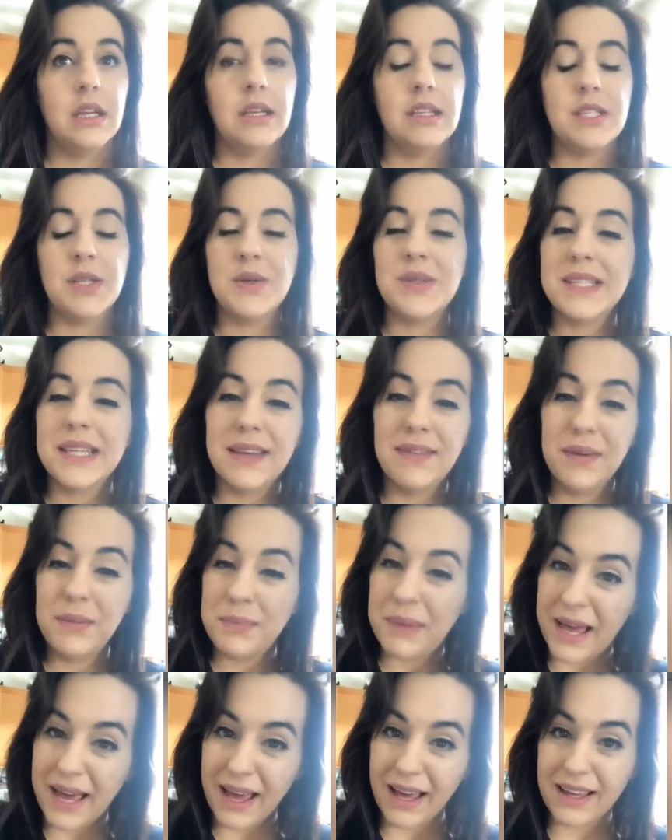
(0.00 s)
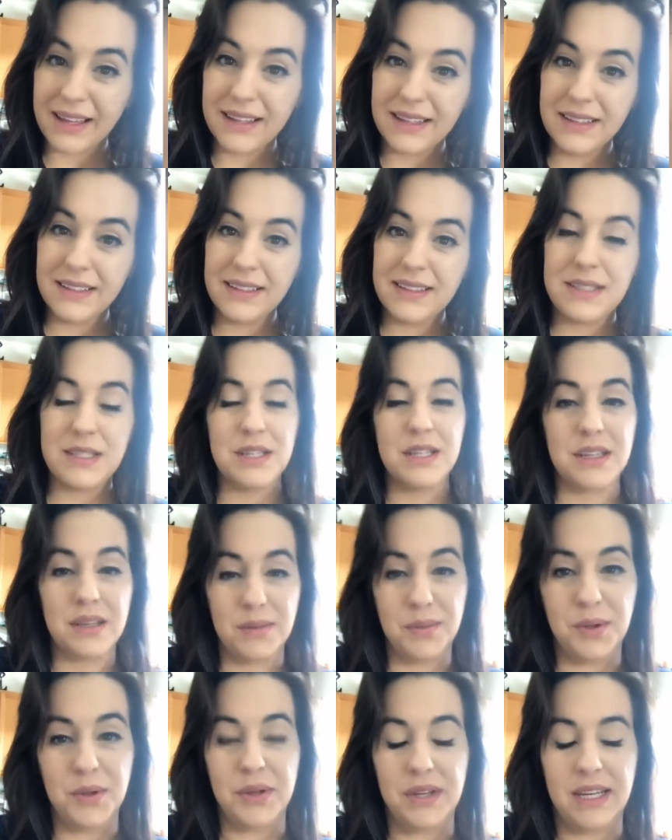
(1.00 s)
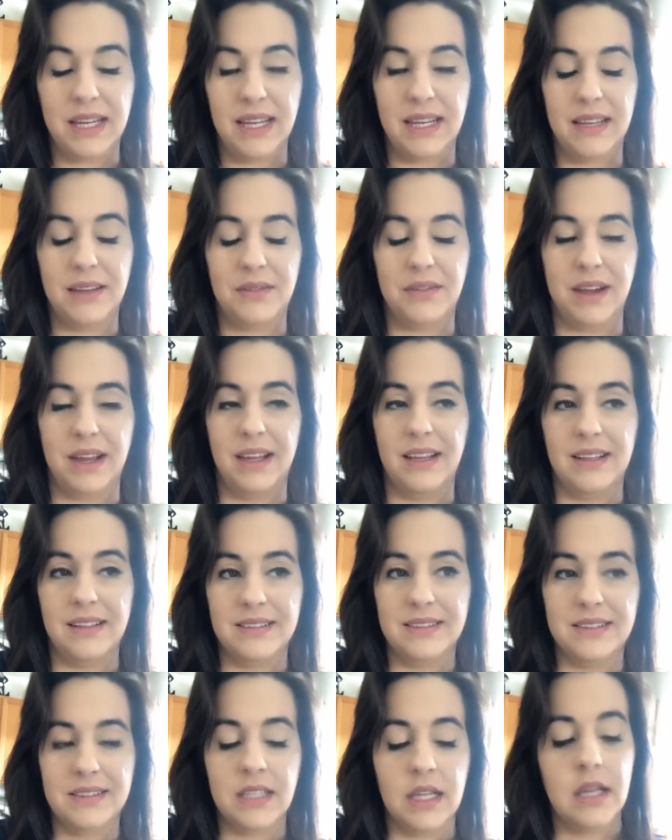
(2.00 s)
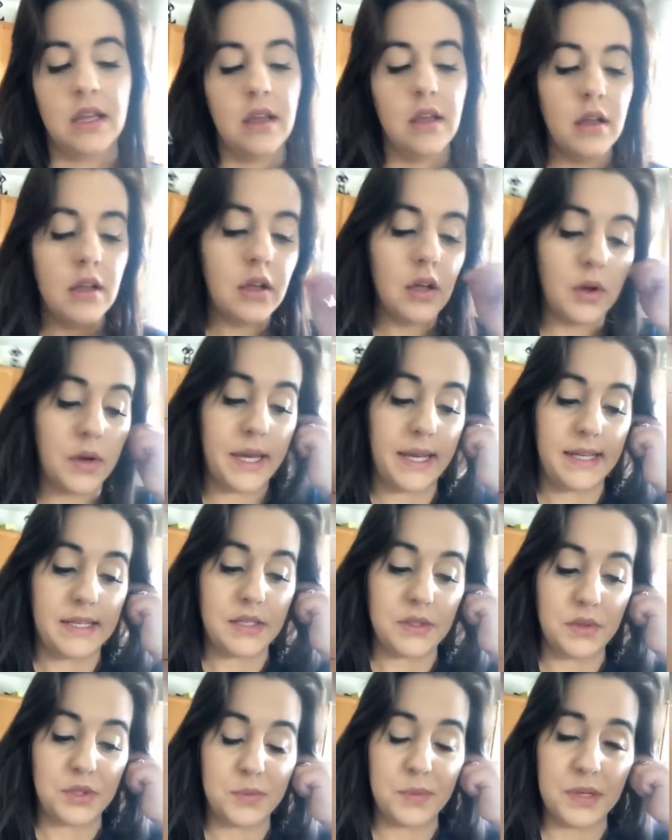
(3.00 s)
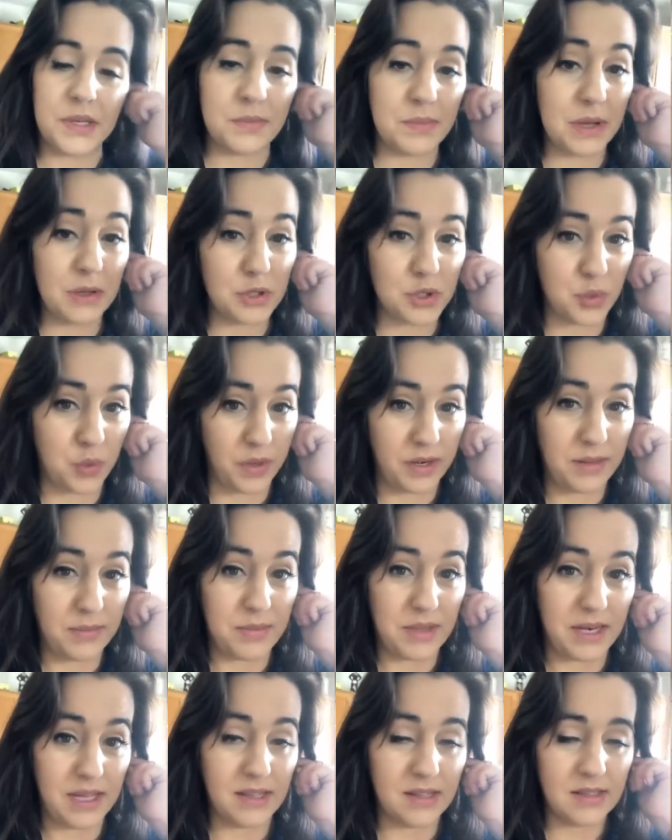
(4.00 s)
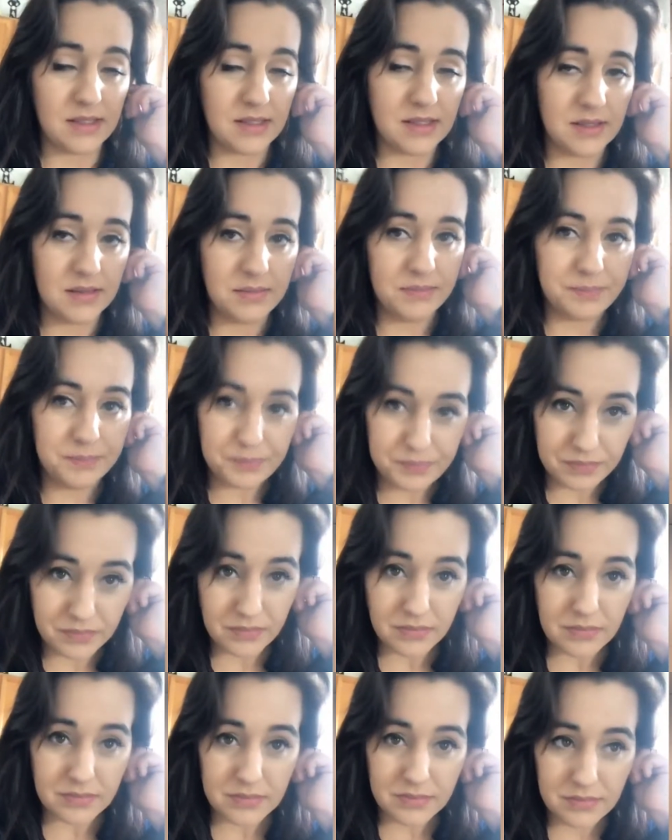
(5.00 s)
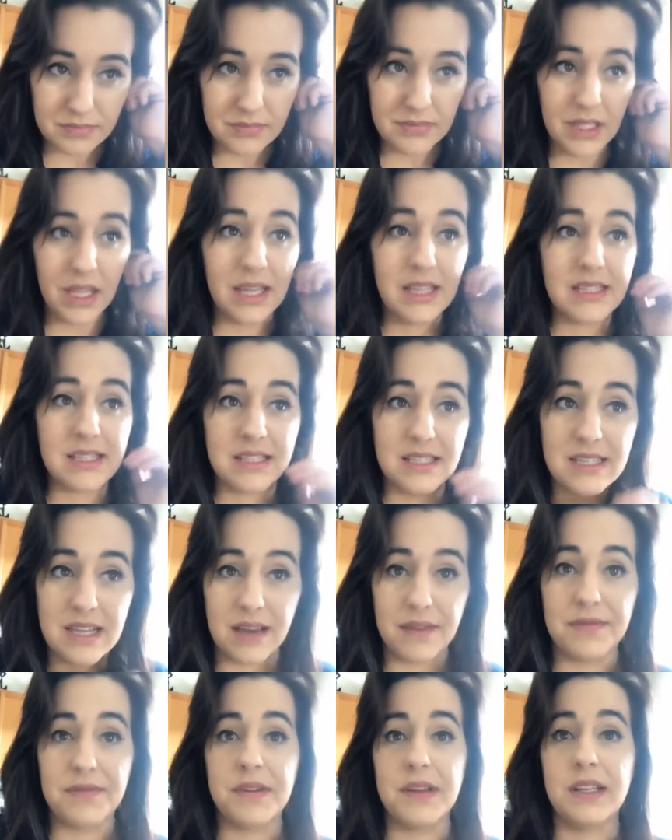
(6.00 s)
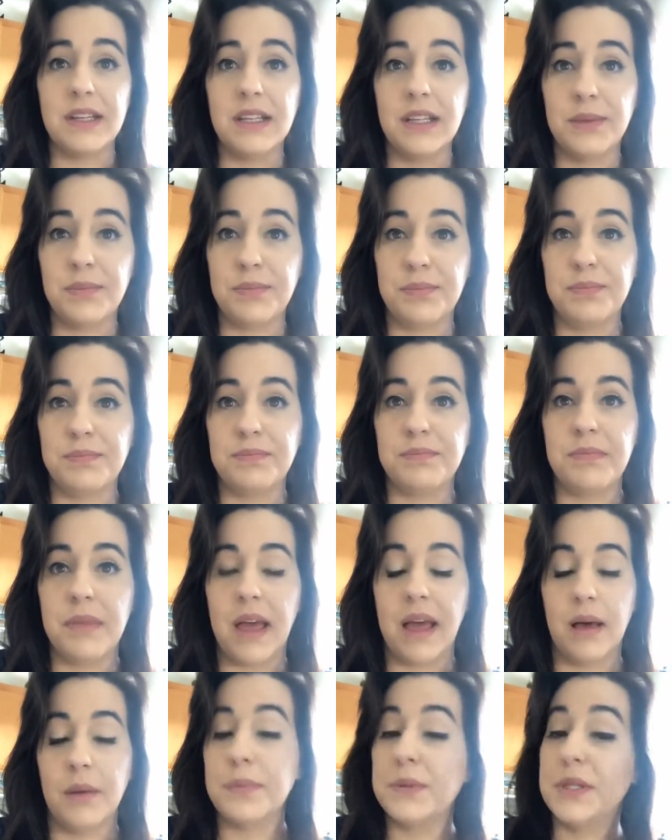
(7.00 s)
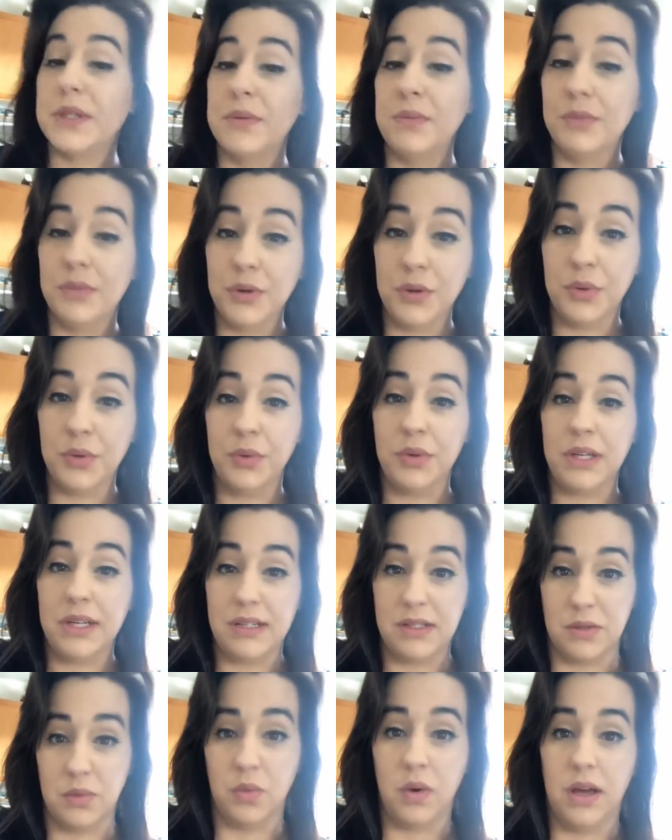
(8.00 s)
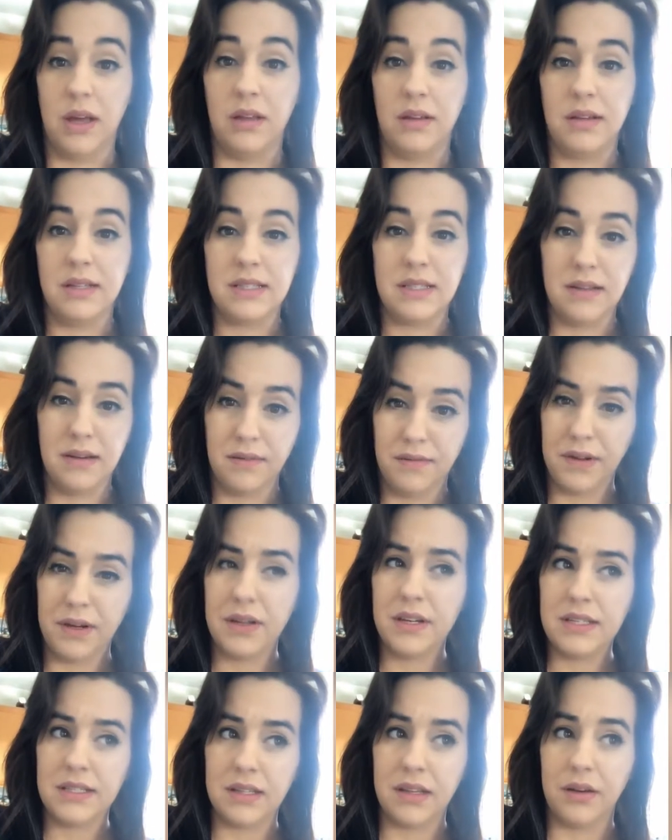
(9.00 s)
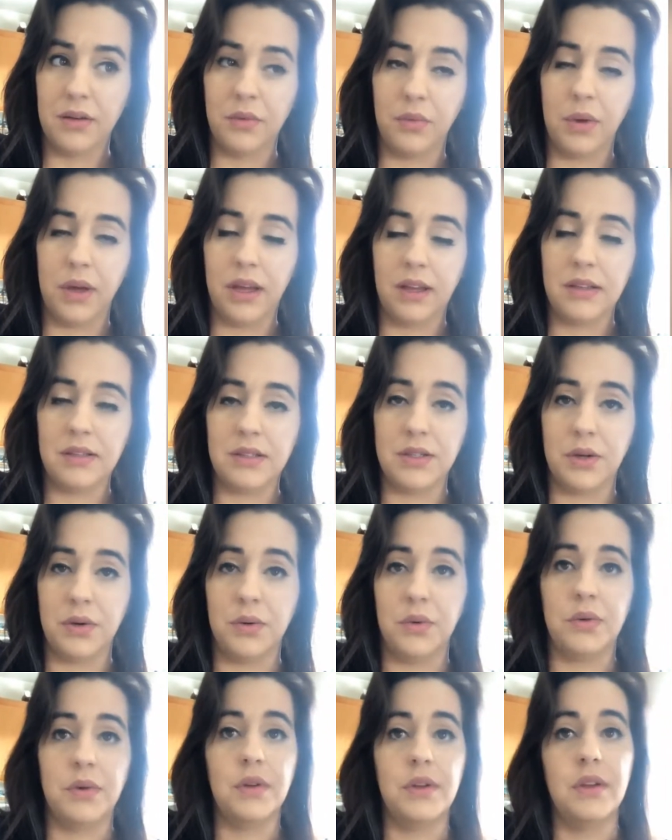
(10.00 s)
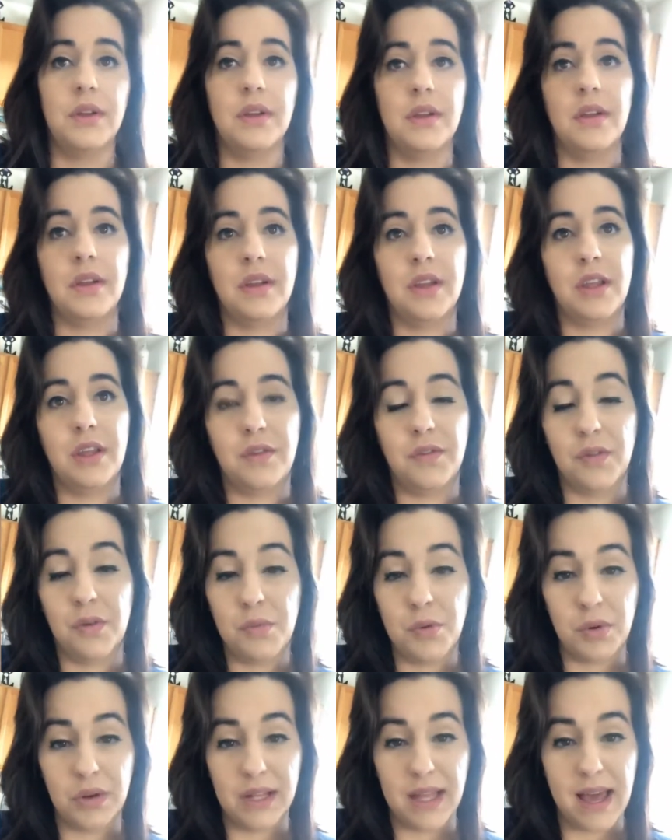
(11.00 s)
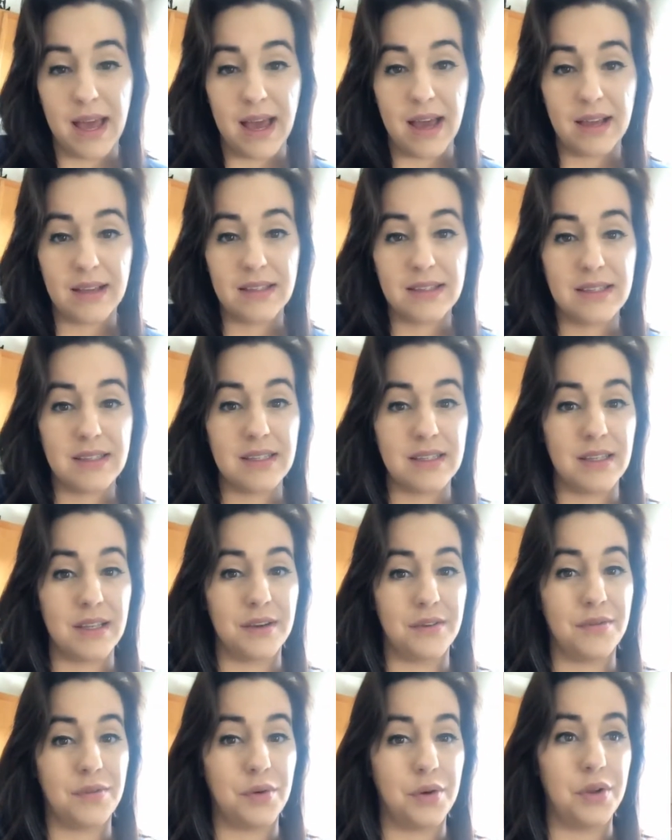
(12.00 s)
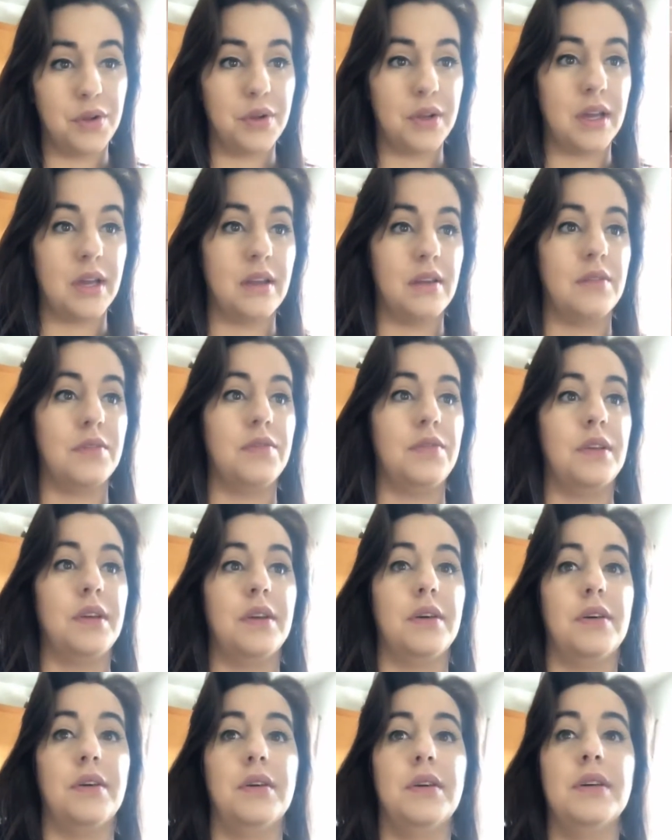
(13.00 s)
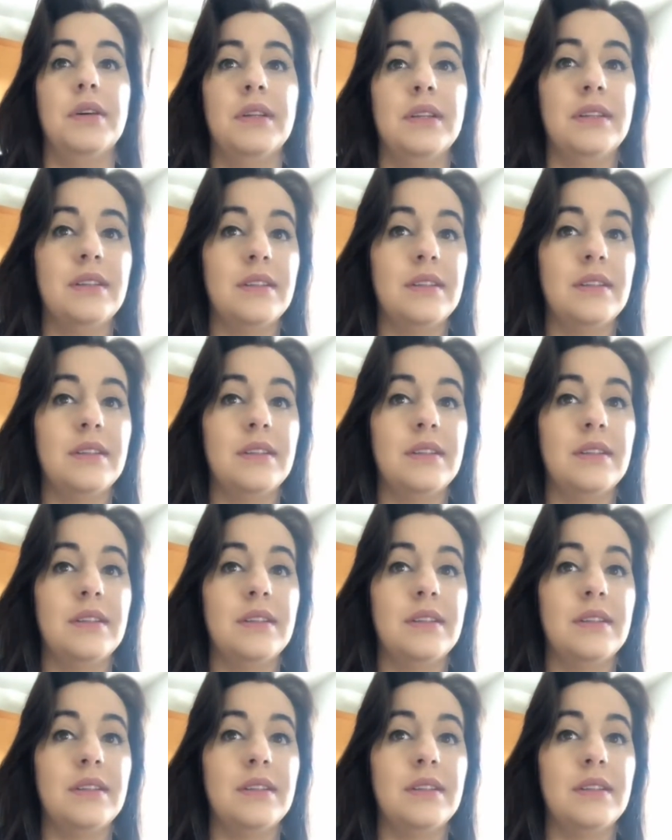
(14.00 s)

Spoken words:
So it's giving back to the community, right? Okay, so it's been about 20 minutes. It's definitely helps the mood as well, and it's in a very subtle way. So you feel more relaxed, therefore you kind of feel,